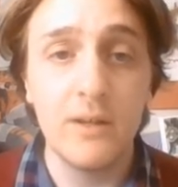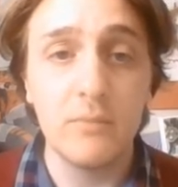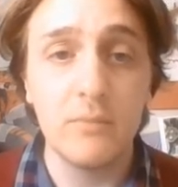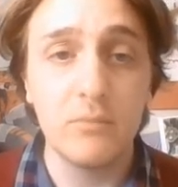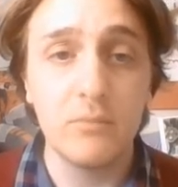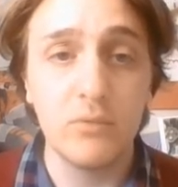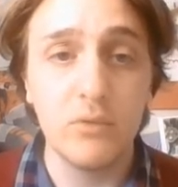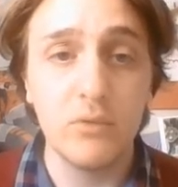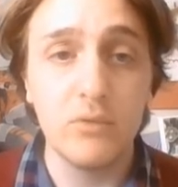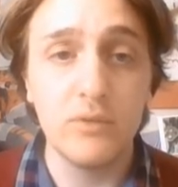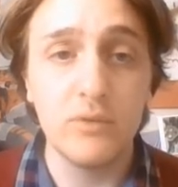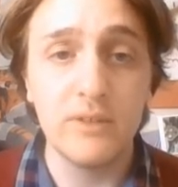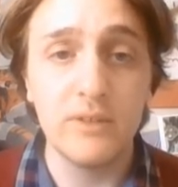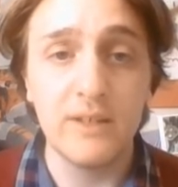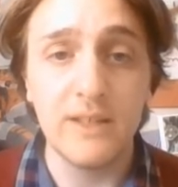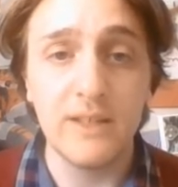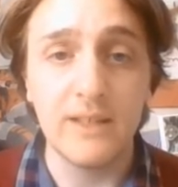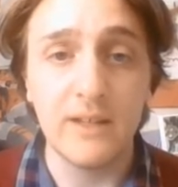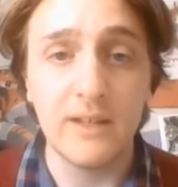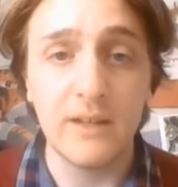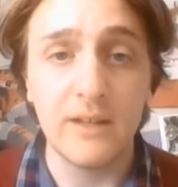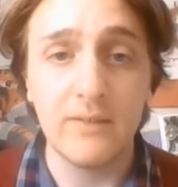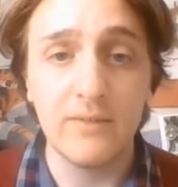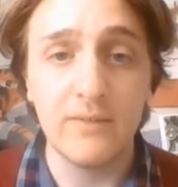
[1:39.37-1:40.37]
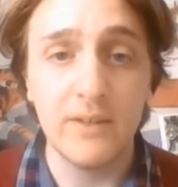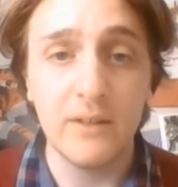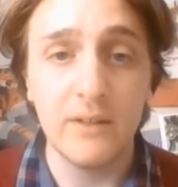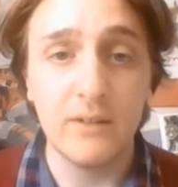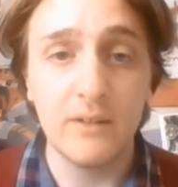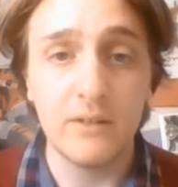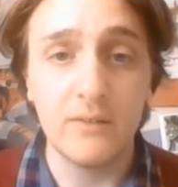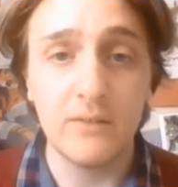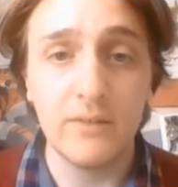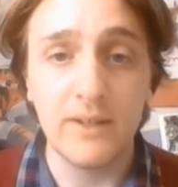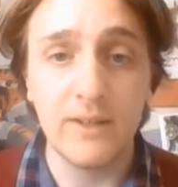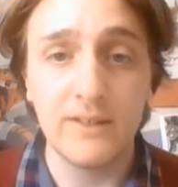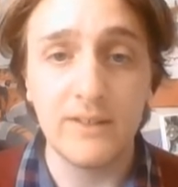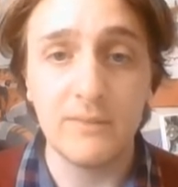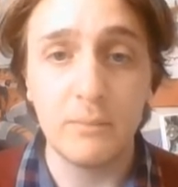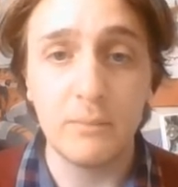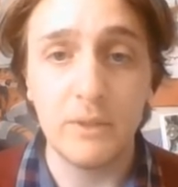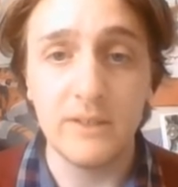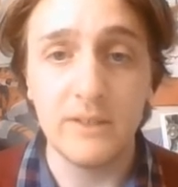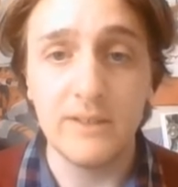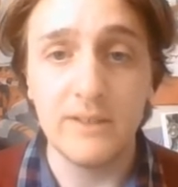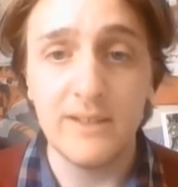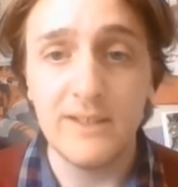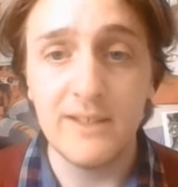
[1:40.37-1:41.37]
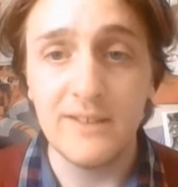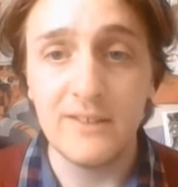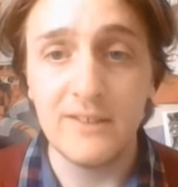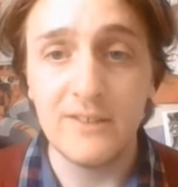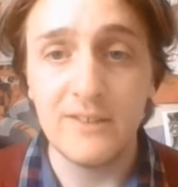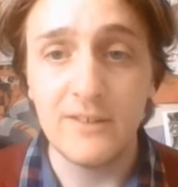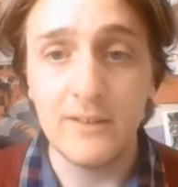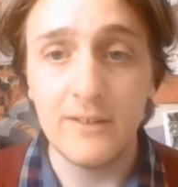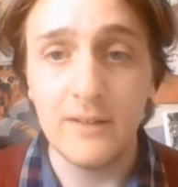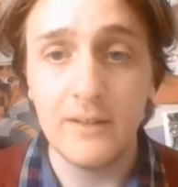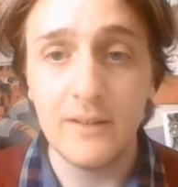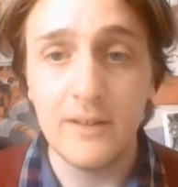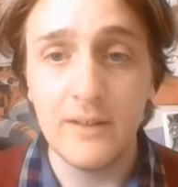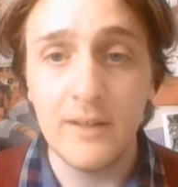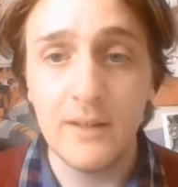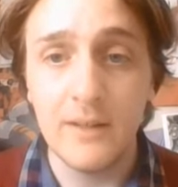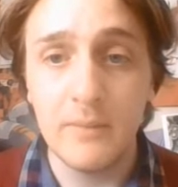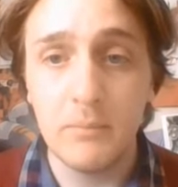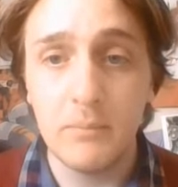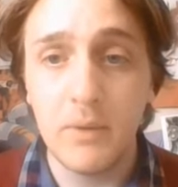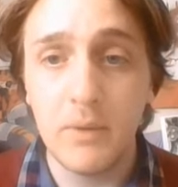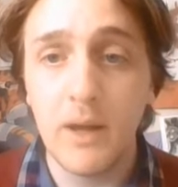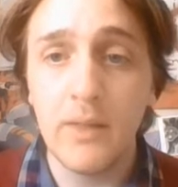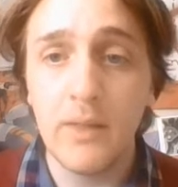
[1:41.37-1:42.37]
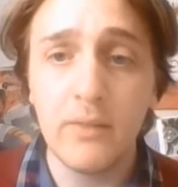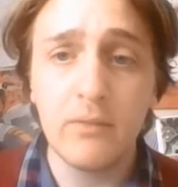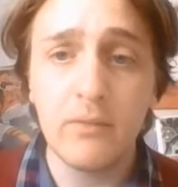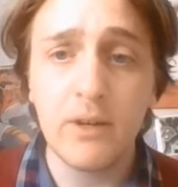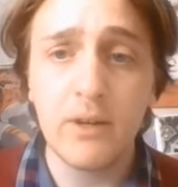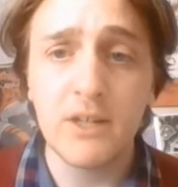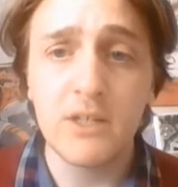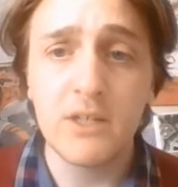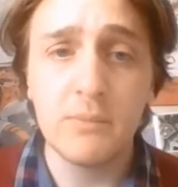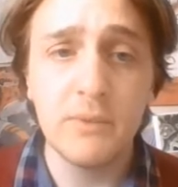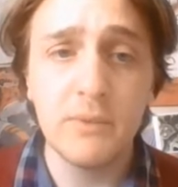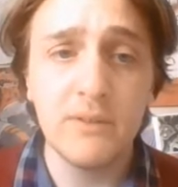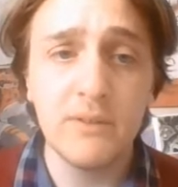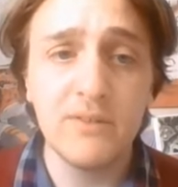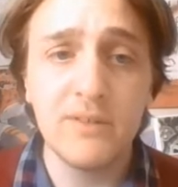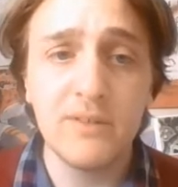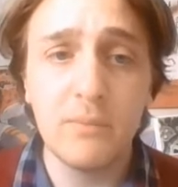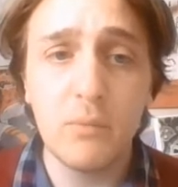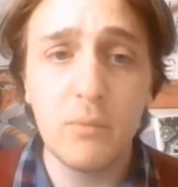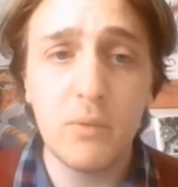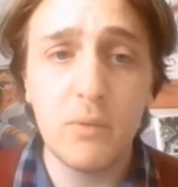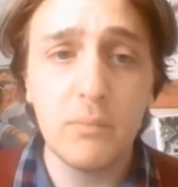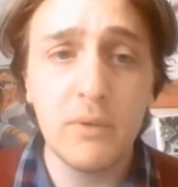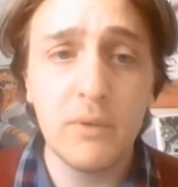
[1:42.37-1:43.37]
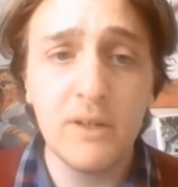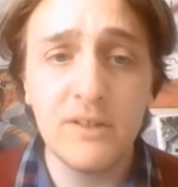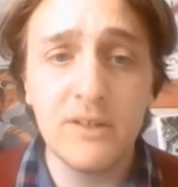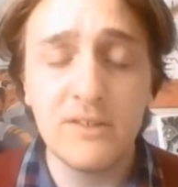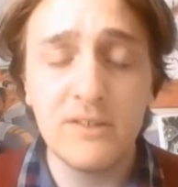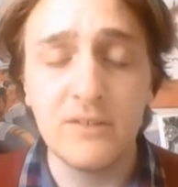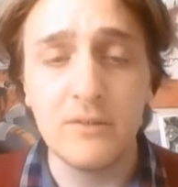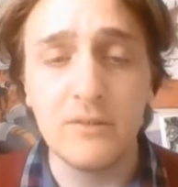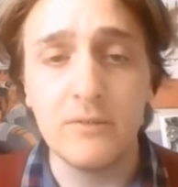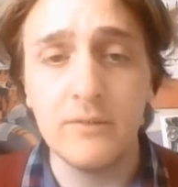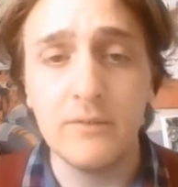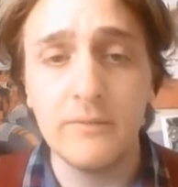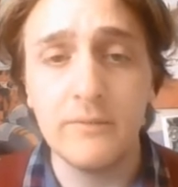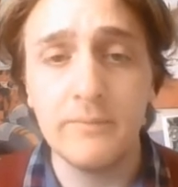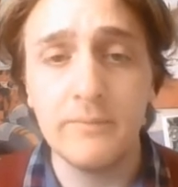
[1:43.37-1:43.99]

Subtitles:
broadening our field of expertise, but other attributes are more personal.